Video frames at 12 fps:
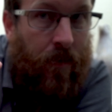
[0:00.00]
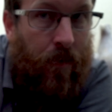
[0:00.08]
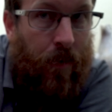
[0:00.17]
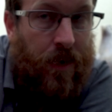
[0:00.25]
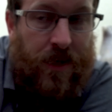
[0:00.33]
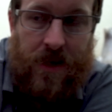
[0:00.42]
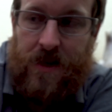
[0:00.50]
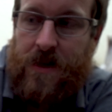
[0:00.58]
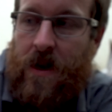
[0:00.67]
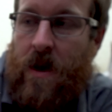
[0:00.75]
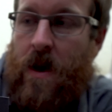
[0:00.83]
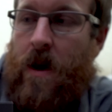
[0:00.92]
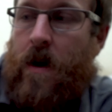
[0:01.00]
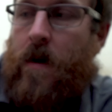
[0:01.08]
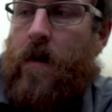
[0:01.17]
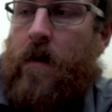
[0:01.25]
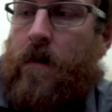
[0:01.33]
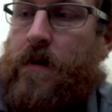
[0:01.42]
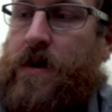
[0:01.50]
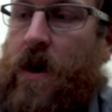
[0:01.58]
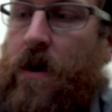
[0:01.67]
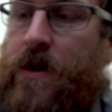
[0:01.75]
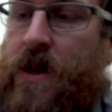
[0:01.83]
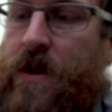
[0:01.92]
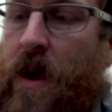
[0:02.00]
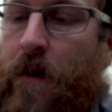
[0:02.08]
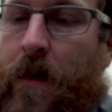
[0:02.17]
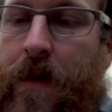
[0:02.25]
Gorgeous. So just like